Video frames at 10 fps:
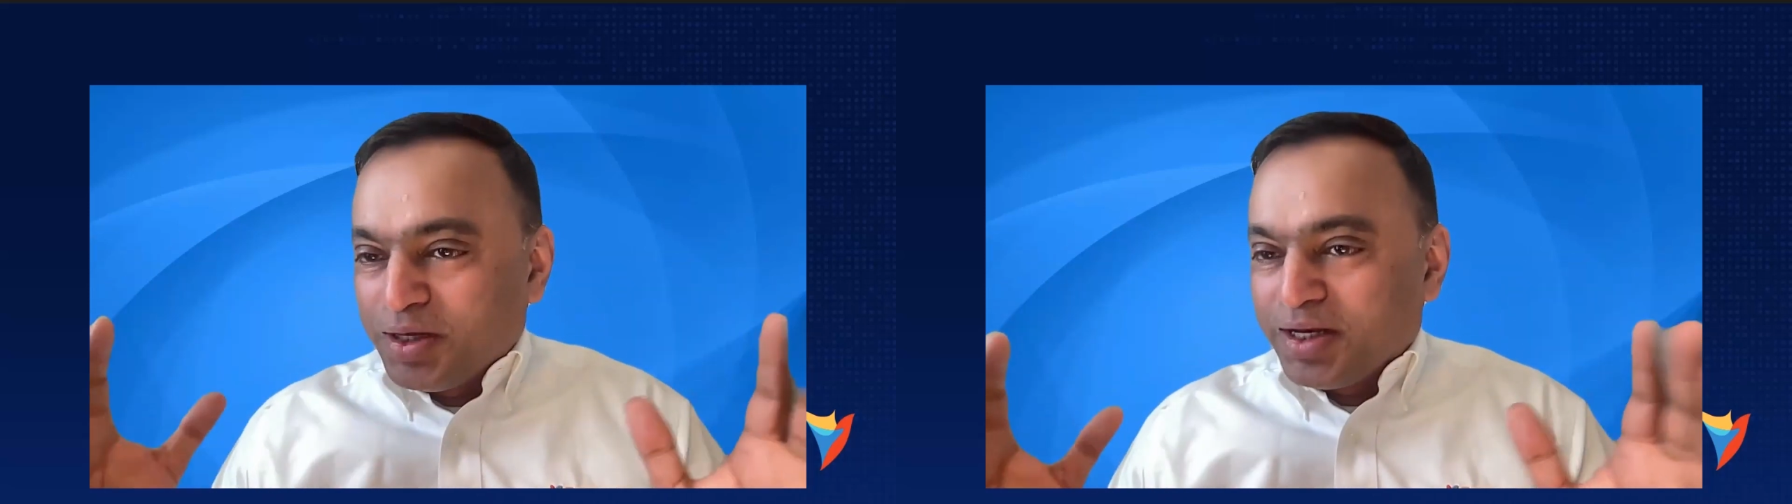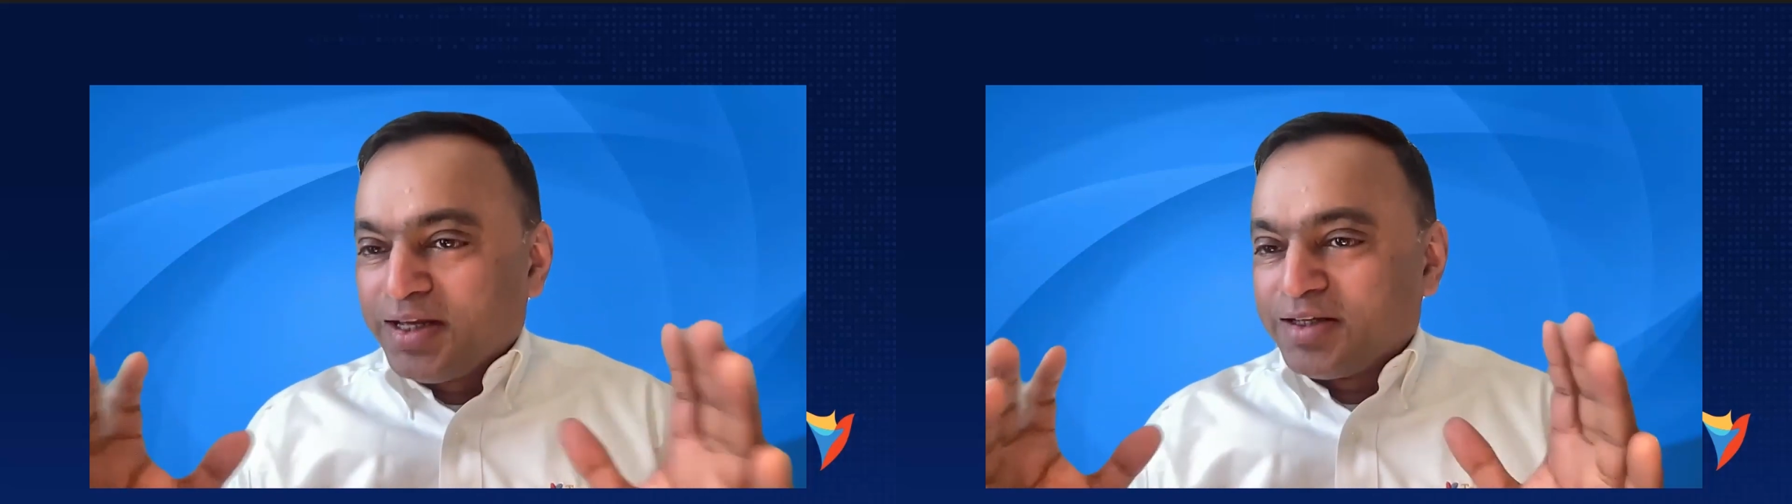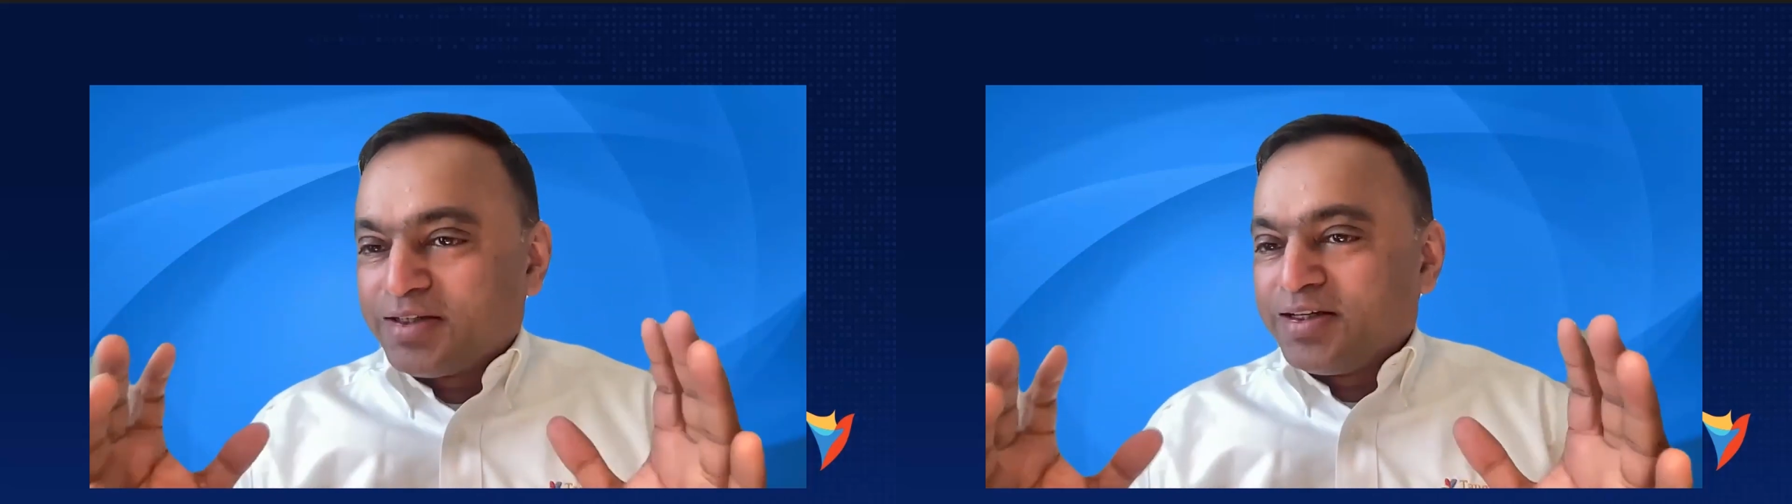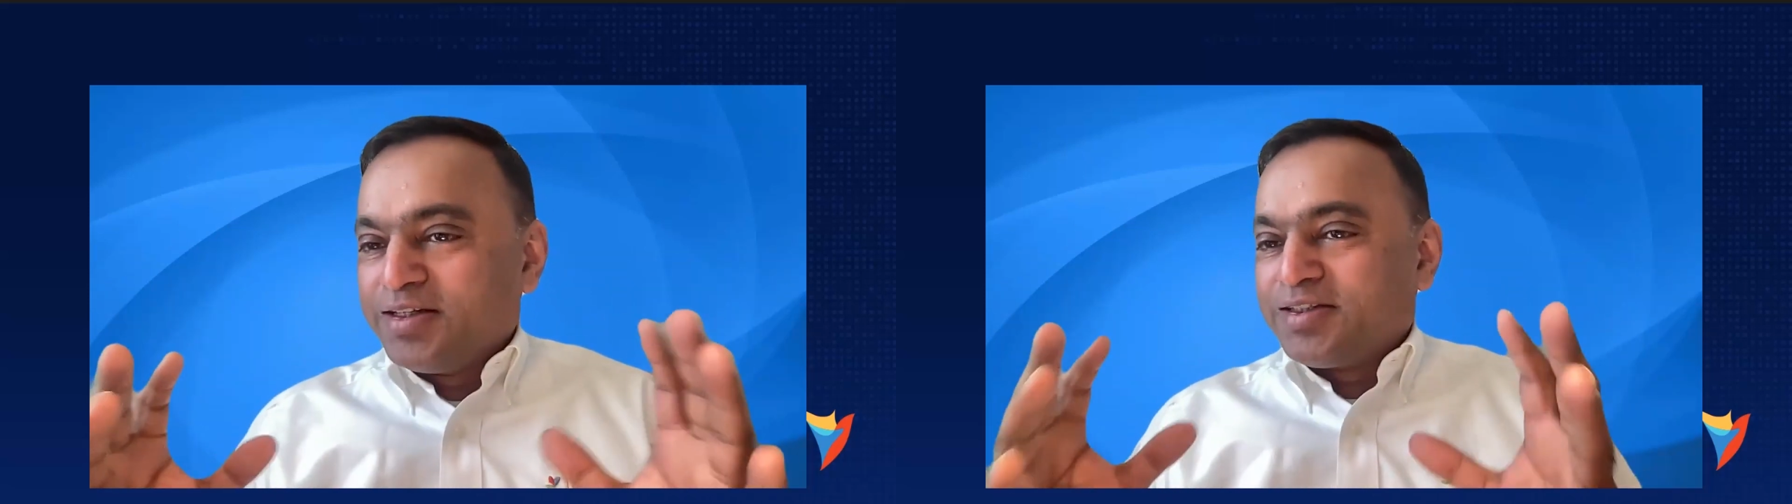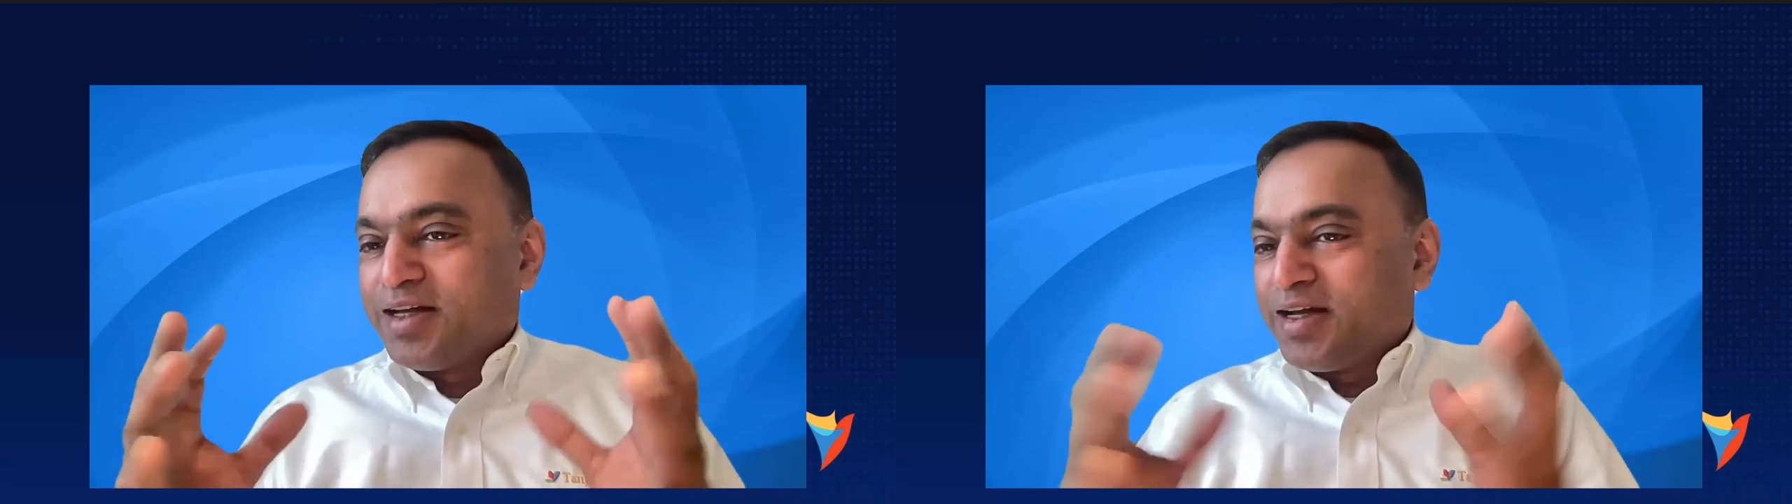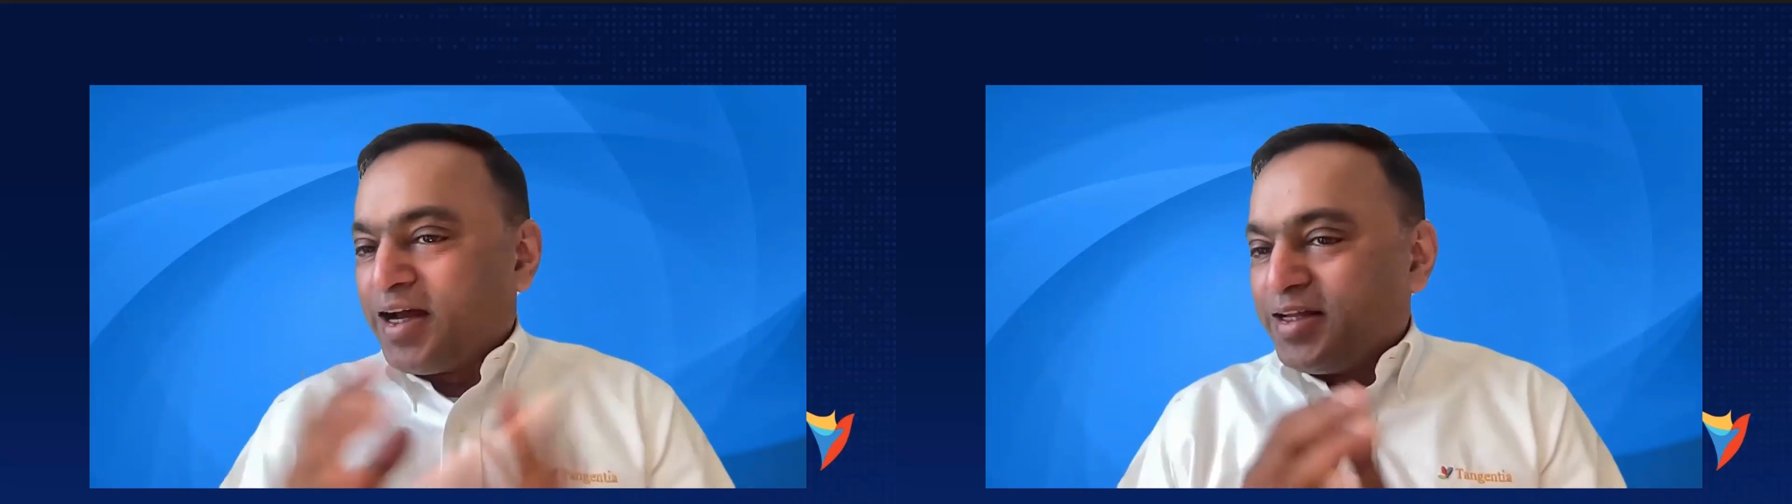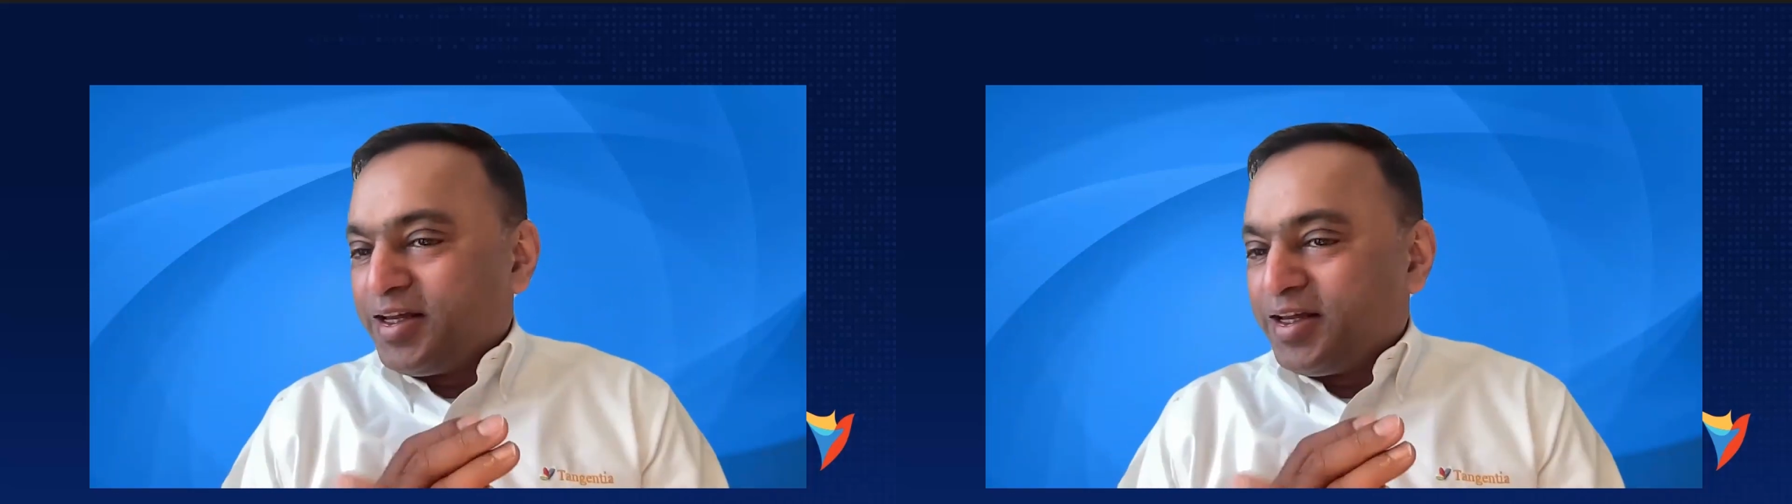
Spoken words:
meeting is I